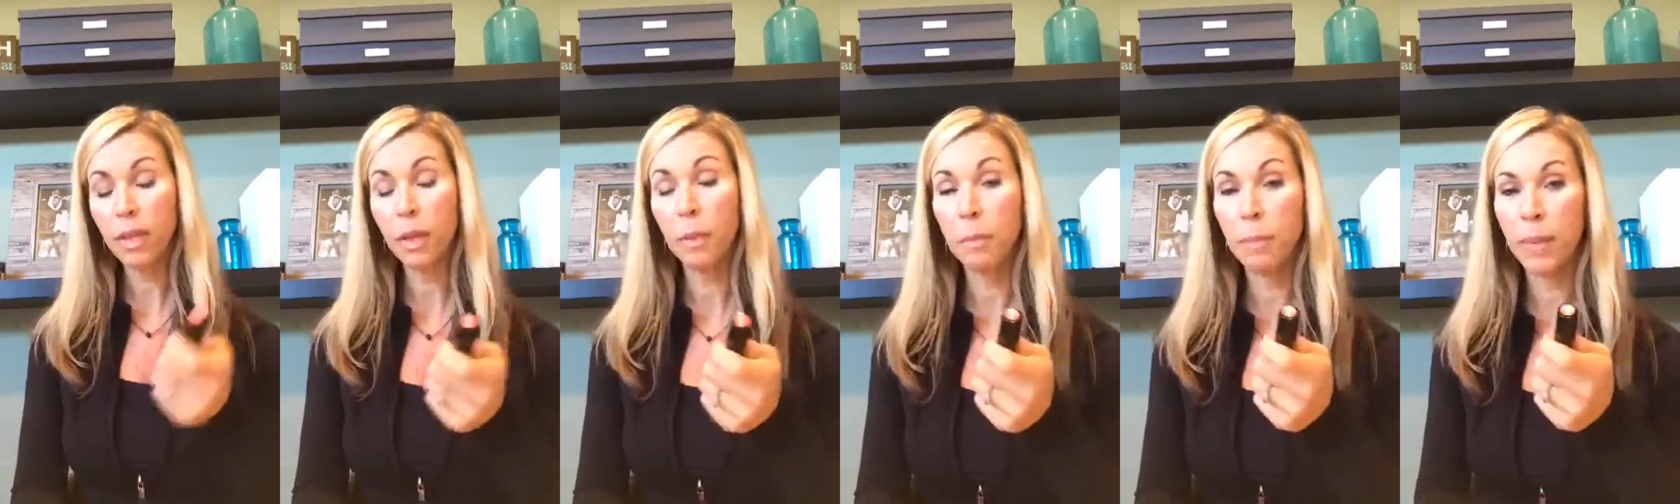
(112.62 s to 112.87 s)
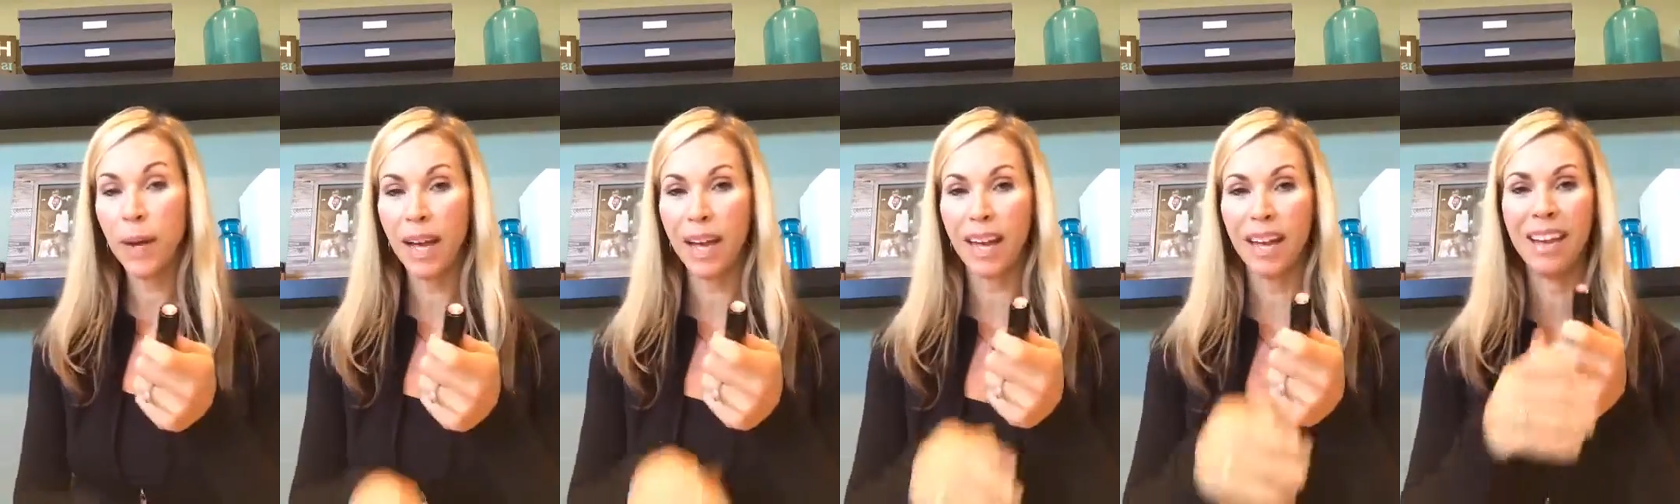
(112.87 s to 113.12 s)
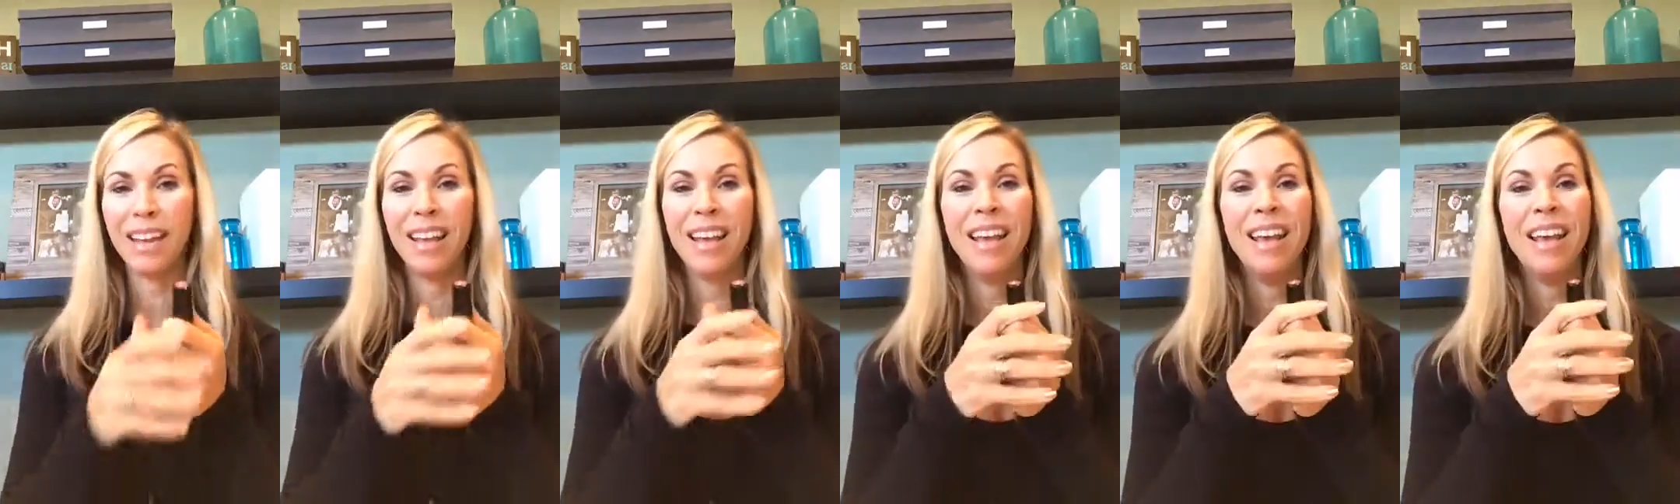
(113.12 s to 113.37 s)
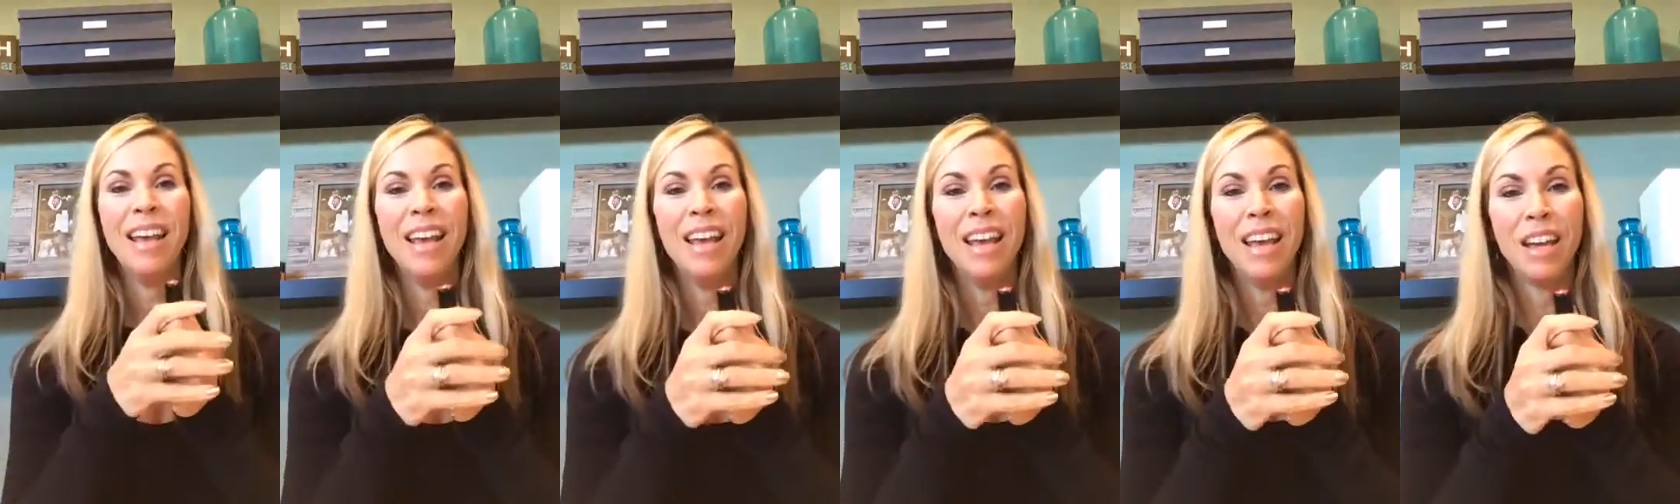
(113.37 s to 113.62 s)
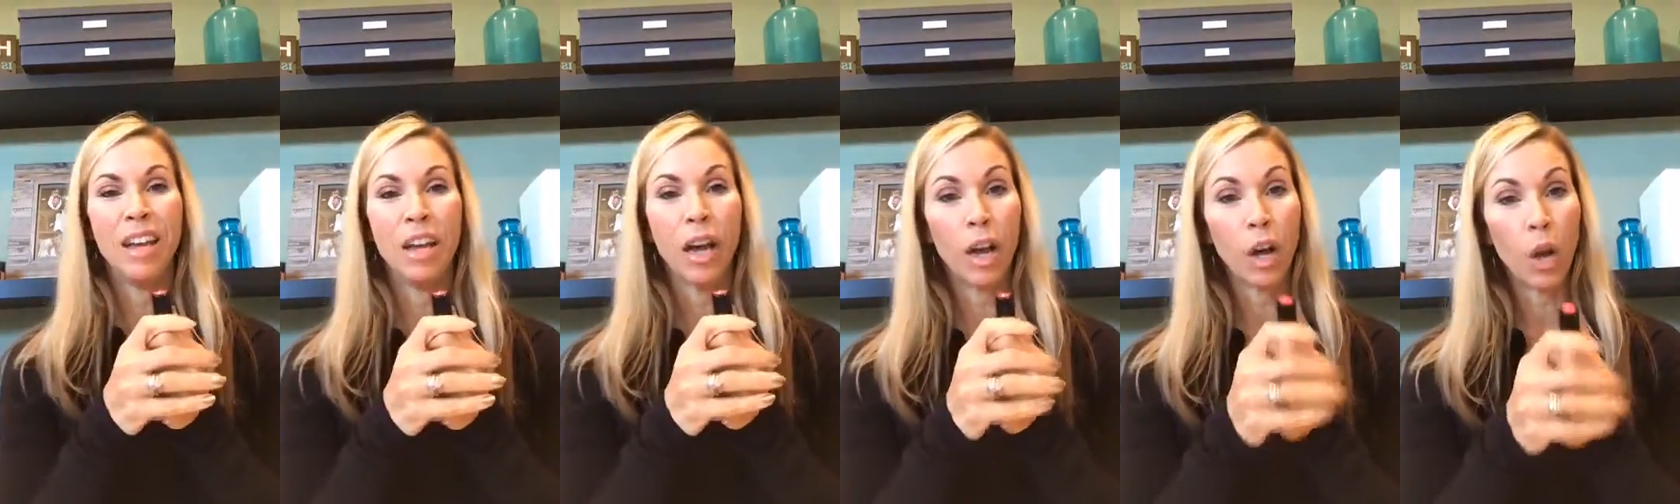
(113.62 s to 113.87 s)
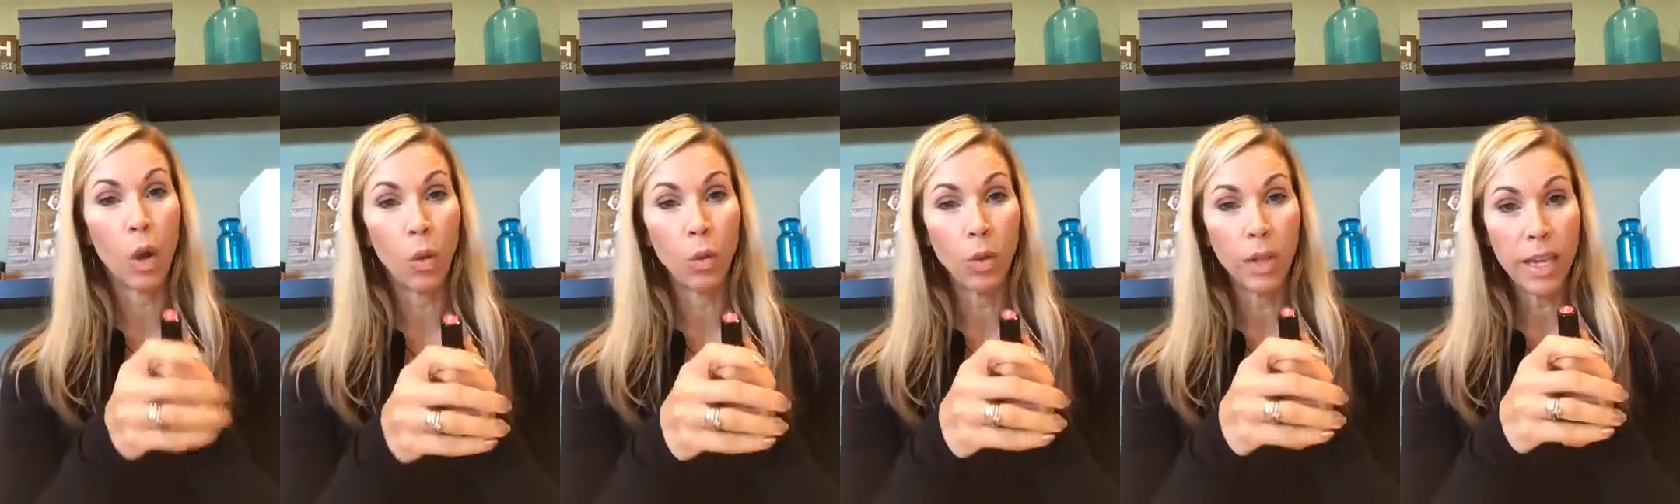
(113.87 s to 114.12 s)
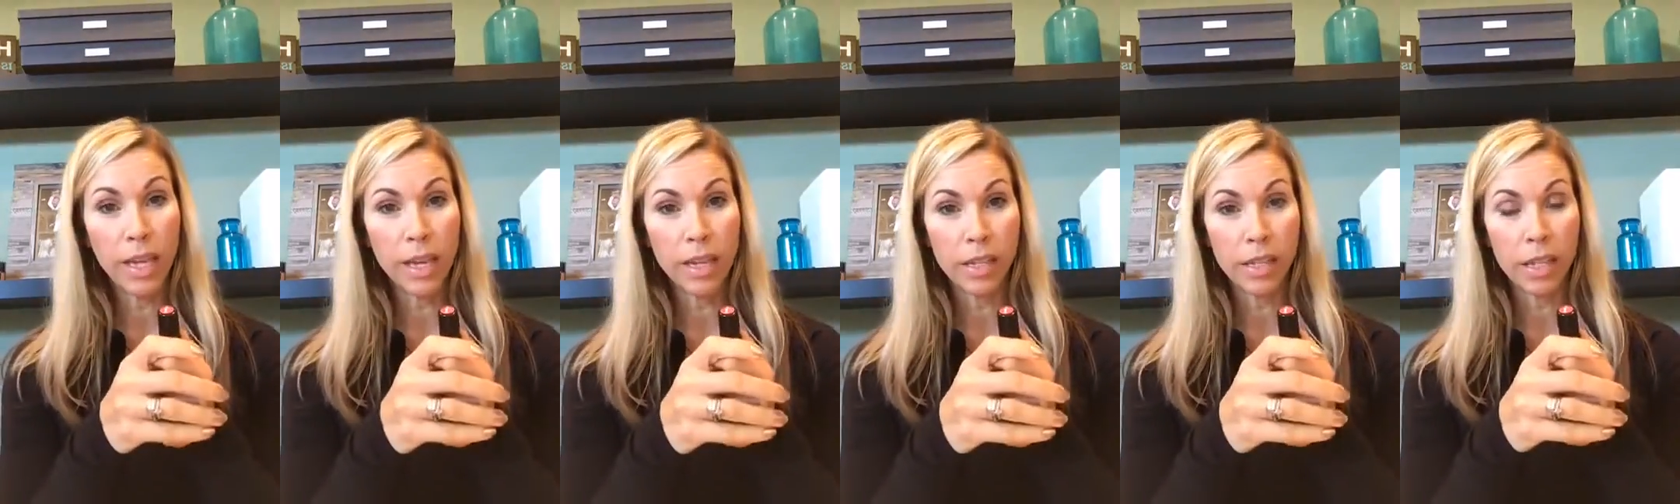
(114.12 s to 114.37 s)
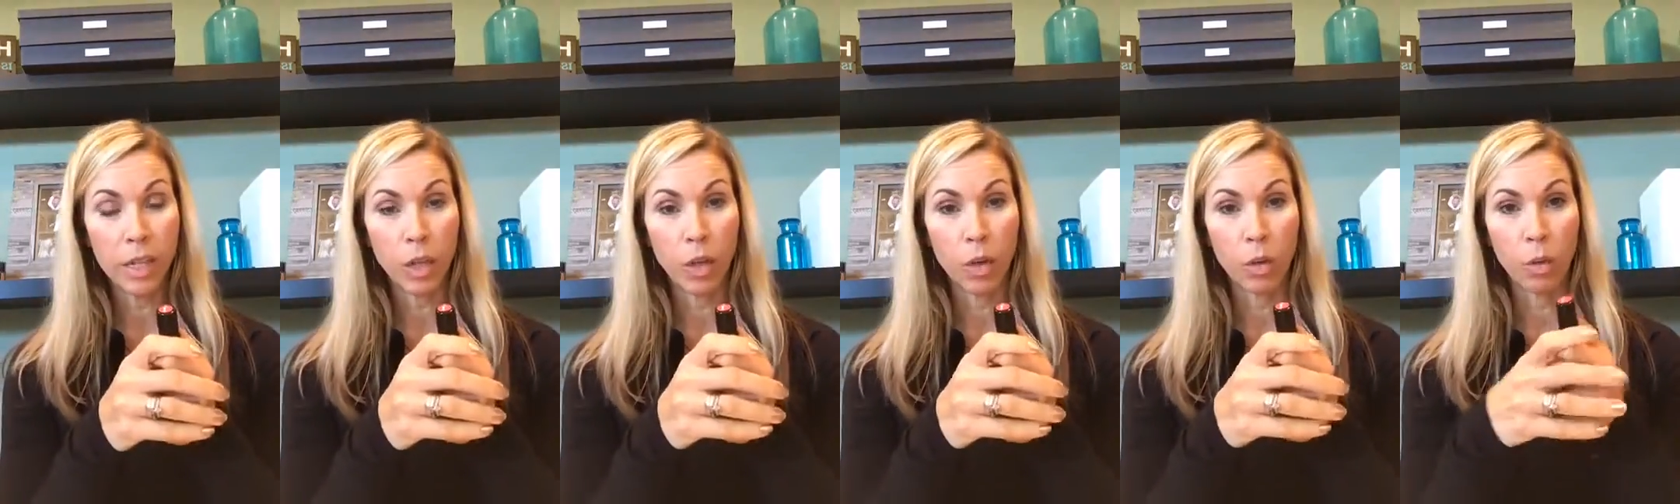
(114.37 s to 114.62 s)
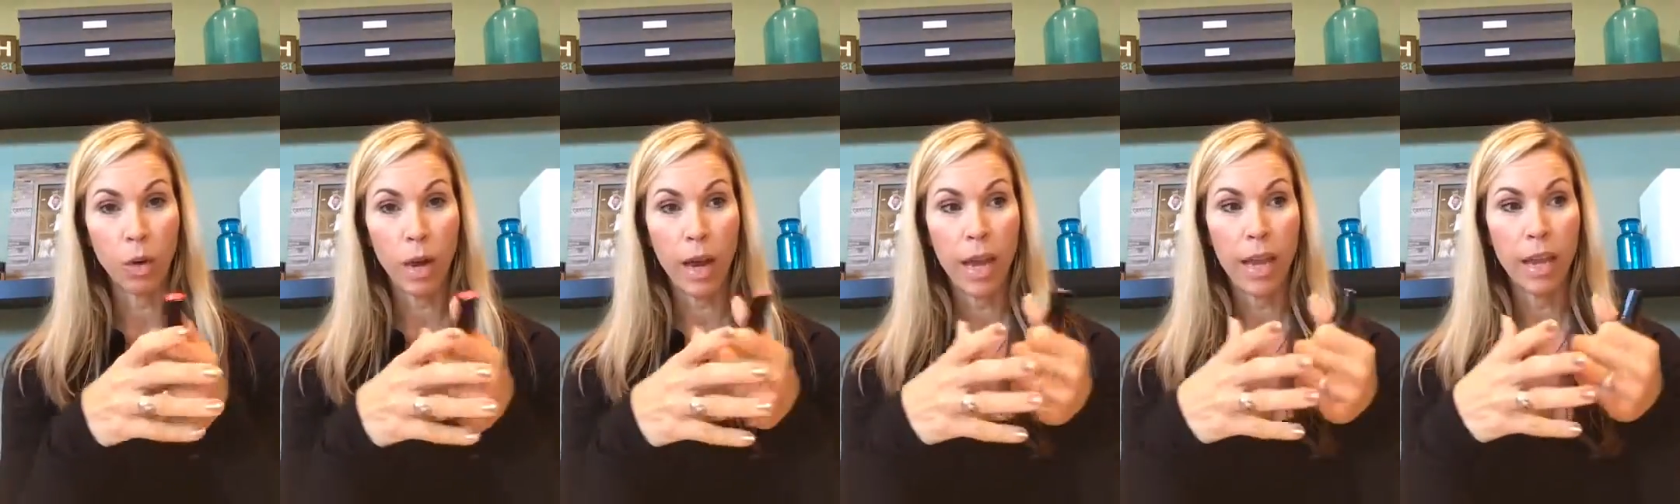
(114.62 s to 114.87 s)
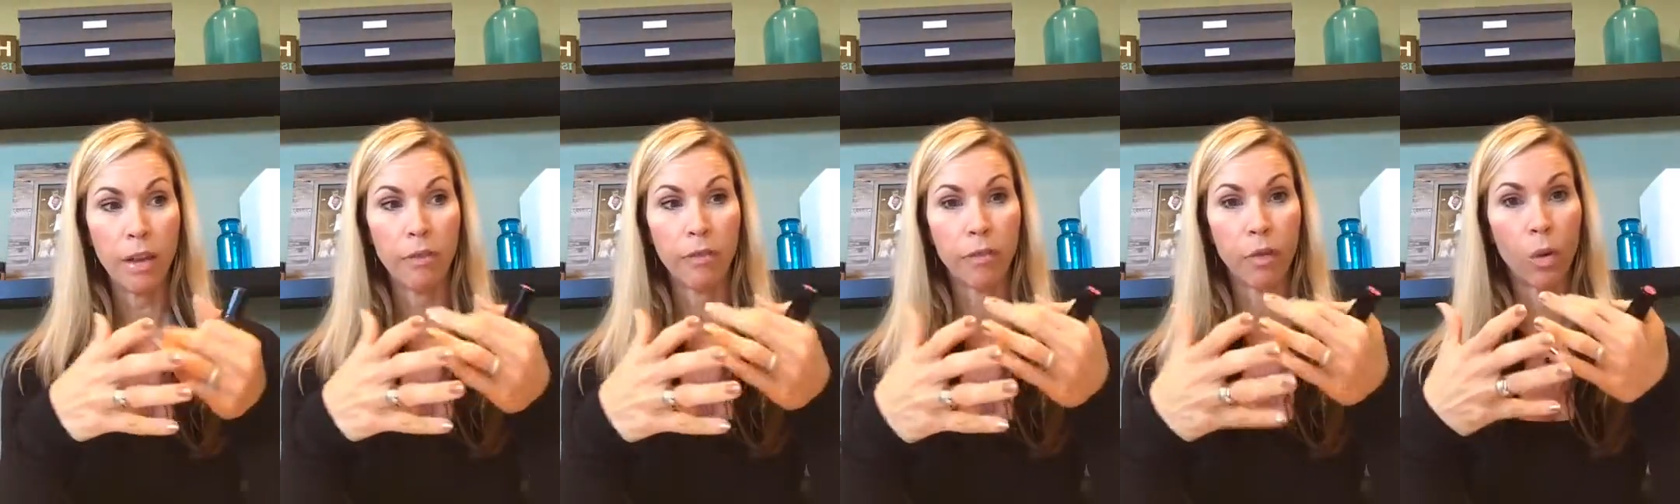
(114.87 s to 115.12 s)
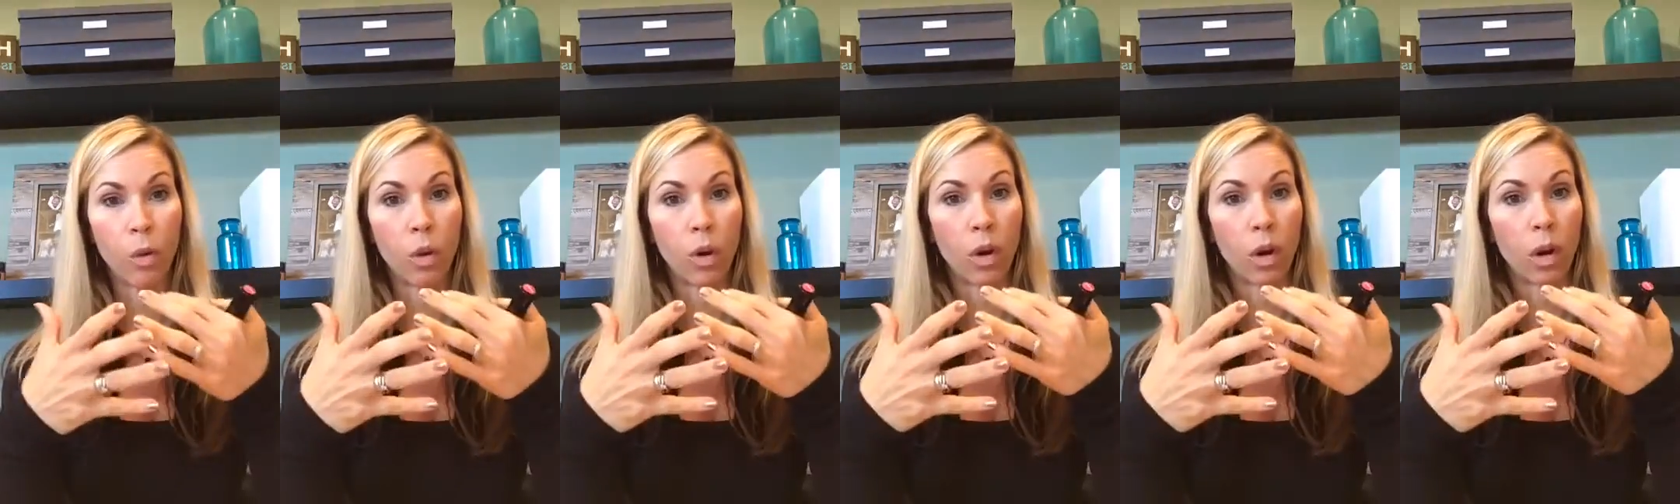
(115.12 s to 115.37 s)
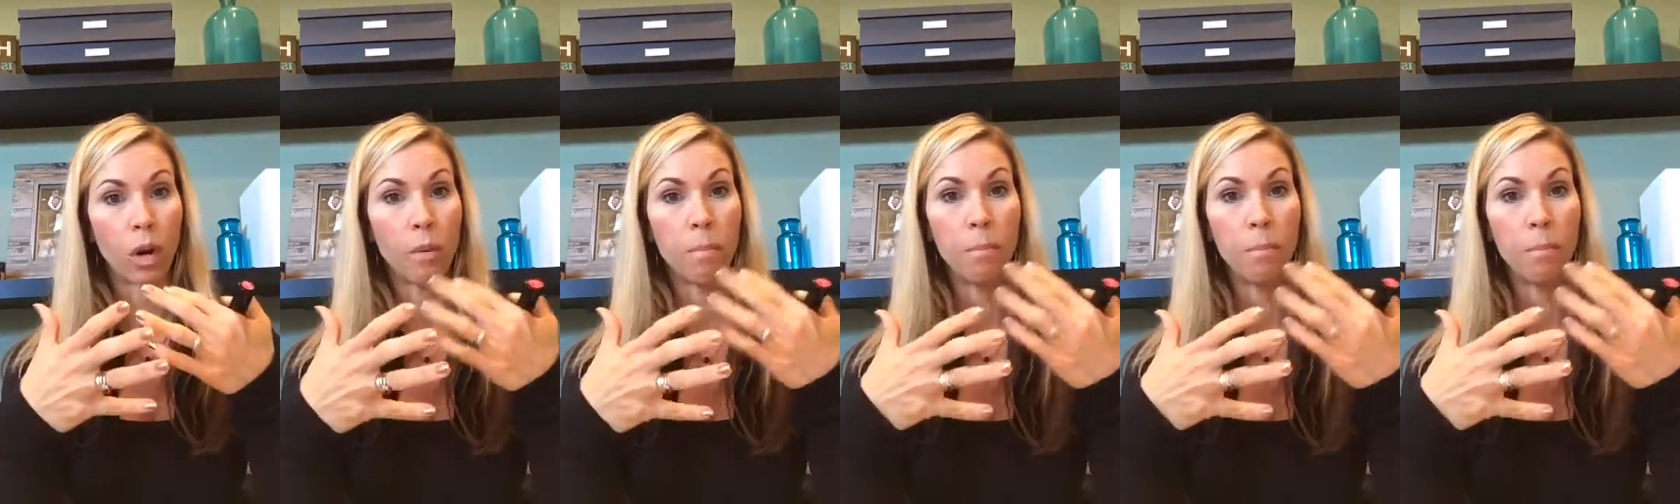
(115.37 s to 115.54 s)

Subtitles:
But not only is it great for